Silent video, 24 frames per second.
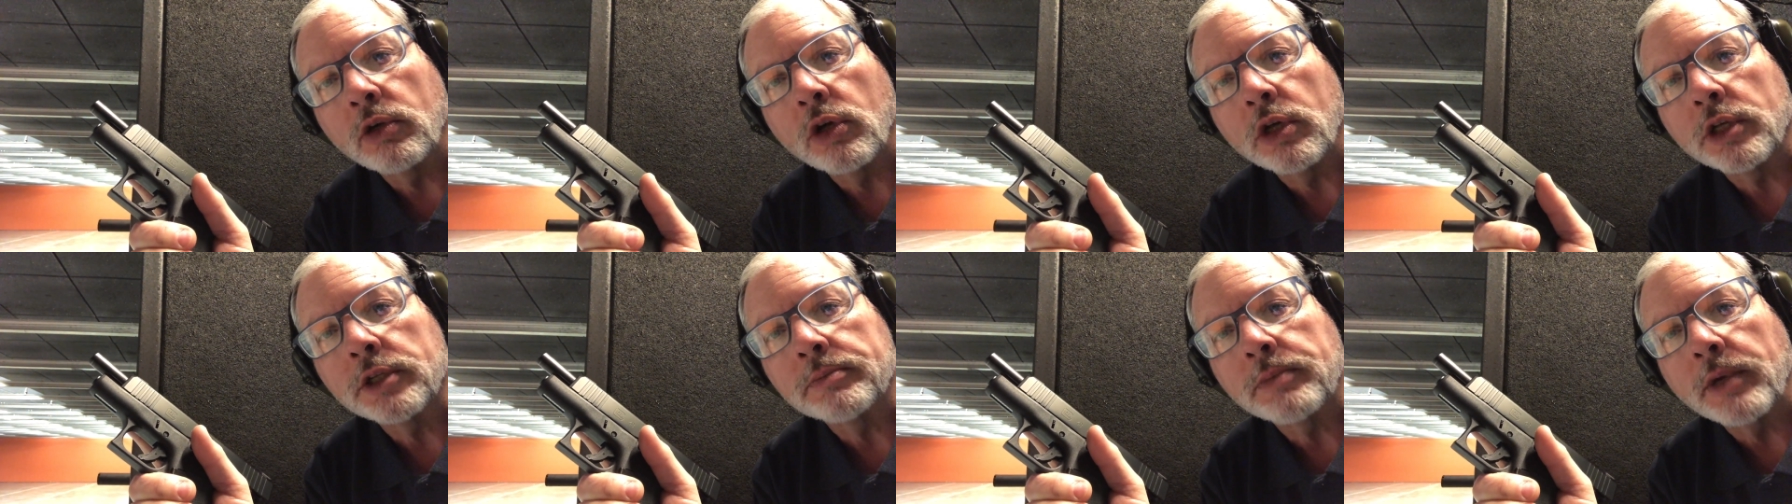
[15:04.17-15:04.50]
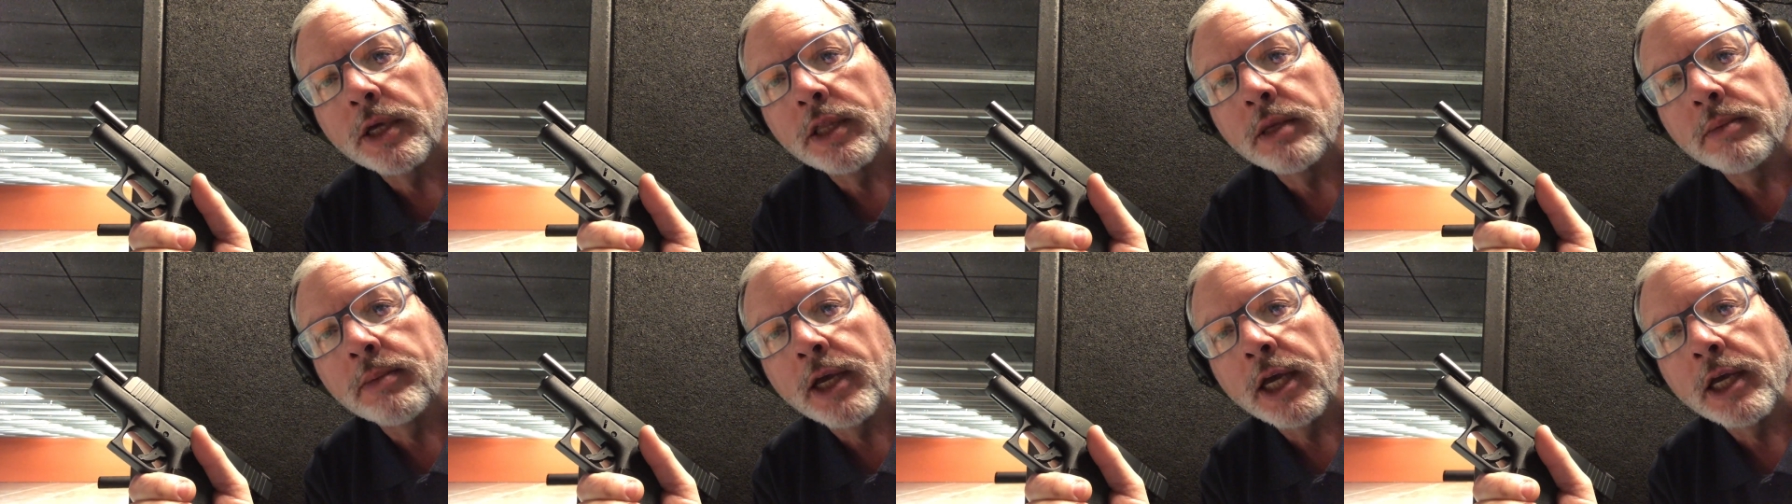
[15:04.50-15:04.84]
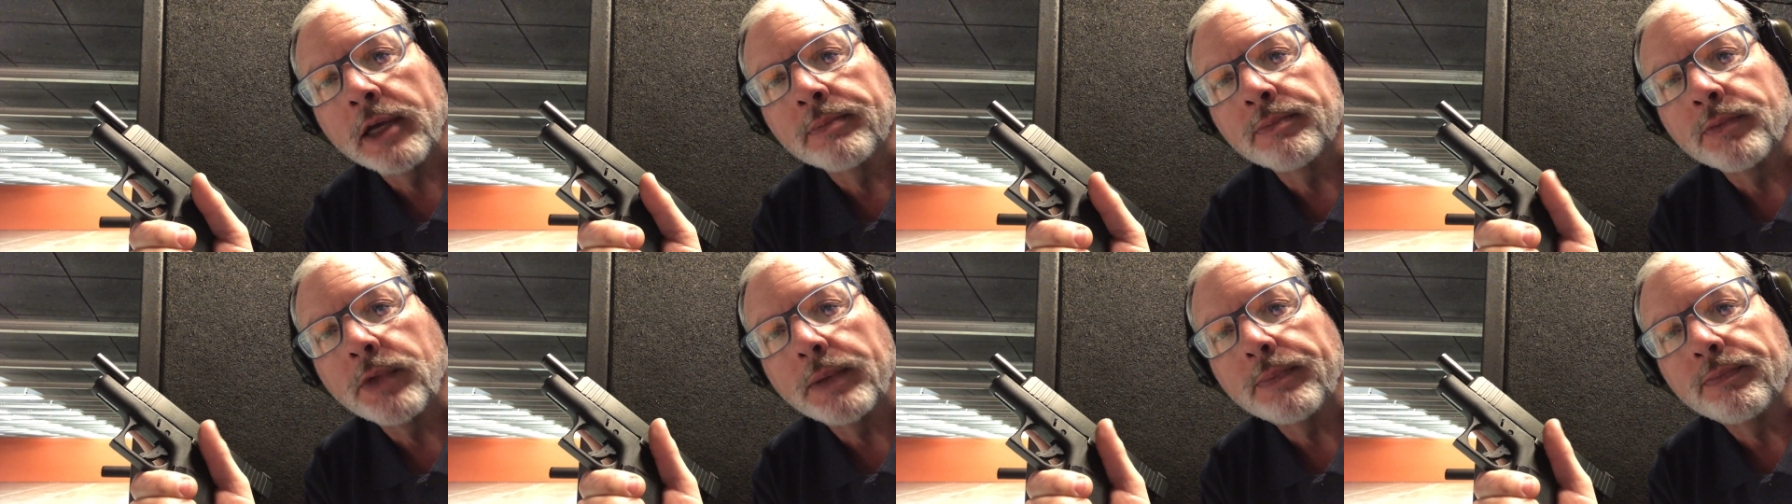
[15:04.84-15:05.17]
caused by the
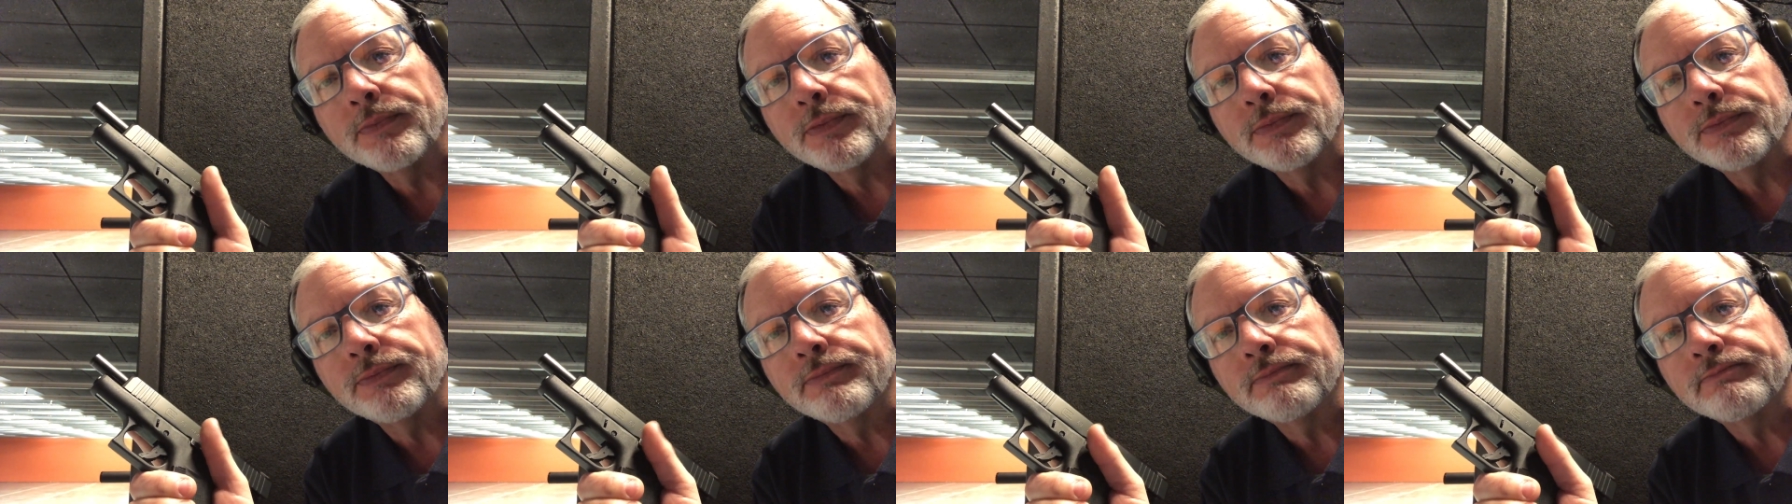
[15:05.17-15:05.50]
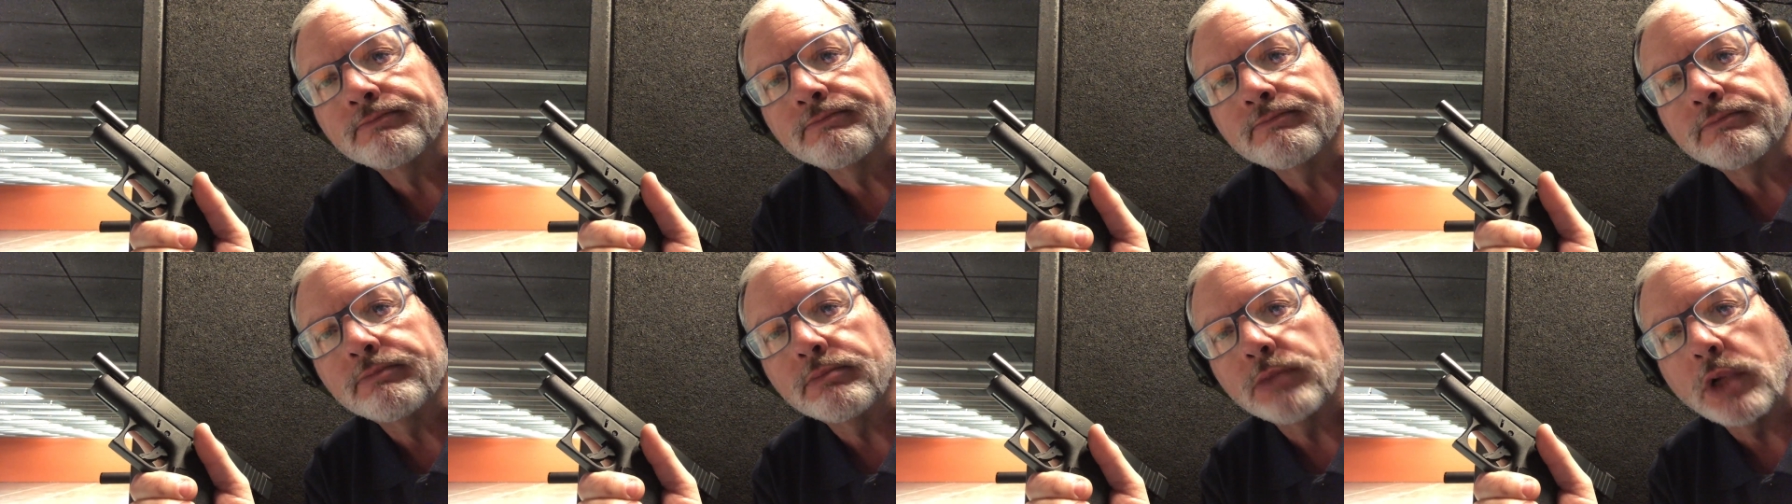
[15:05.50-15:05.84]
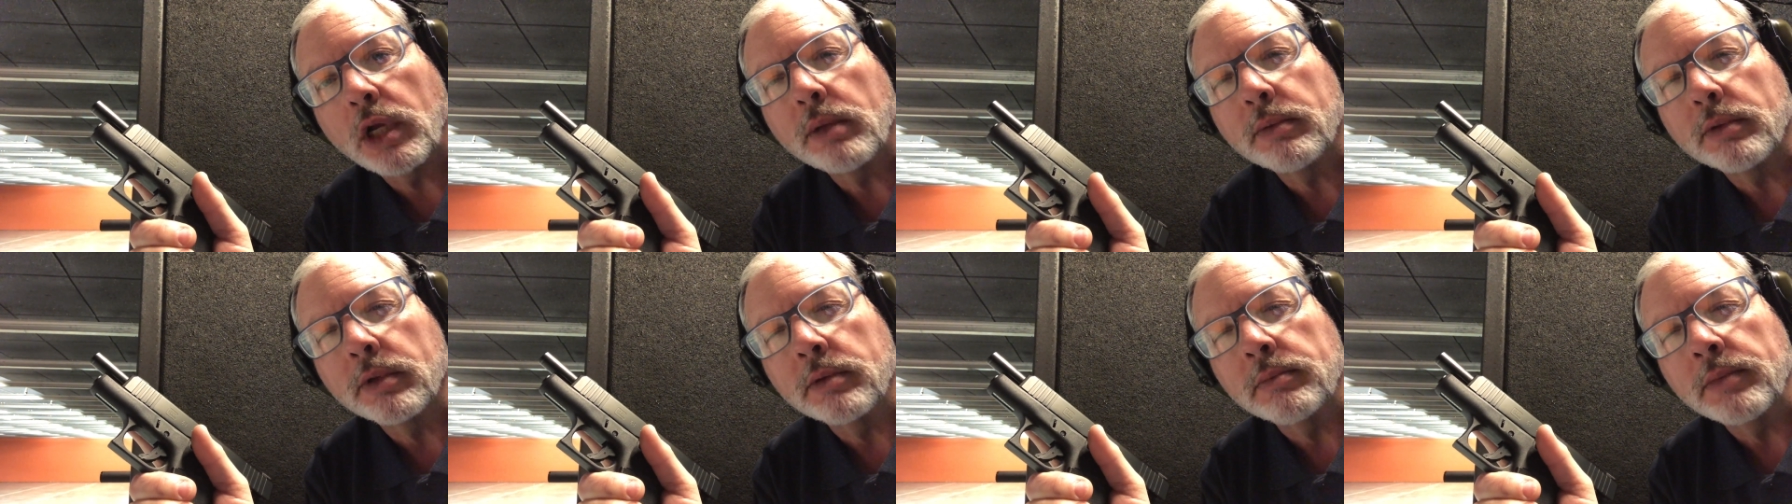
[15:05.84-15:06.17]
mag.
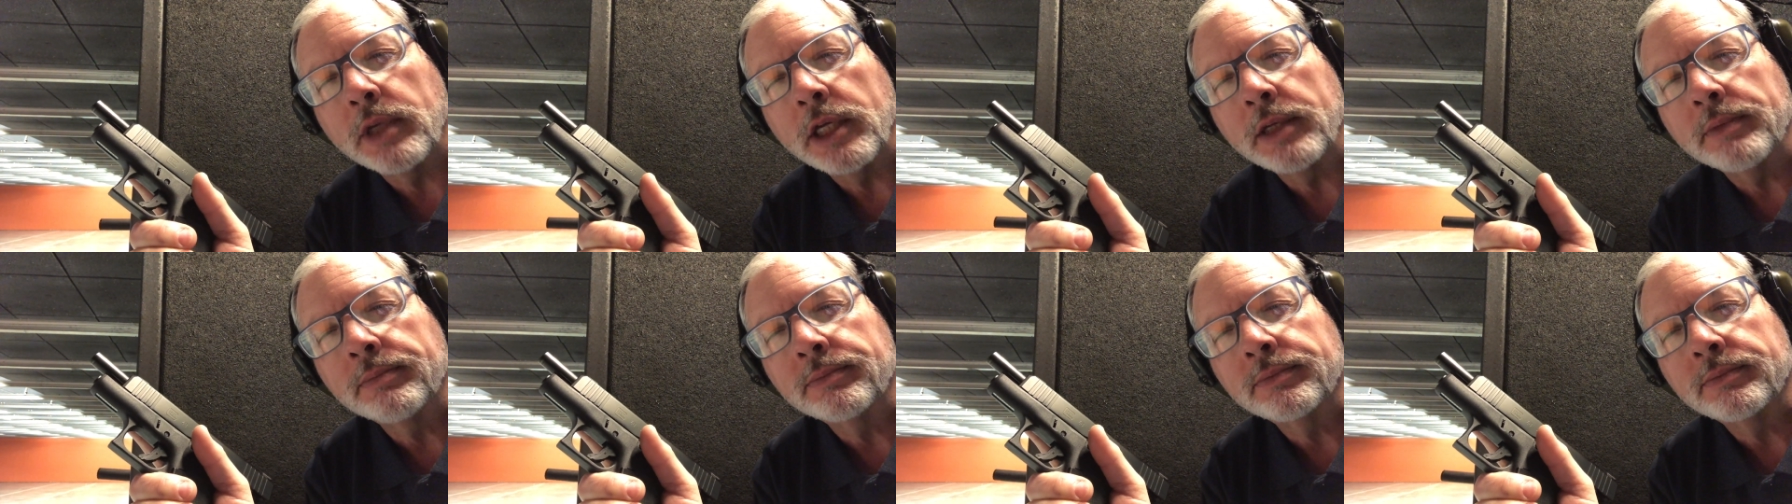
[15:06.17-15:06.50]
following me.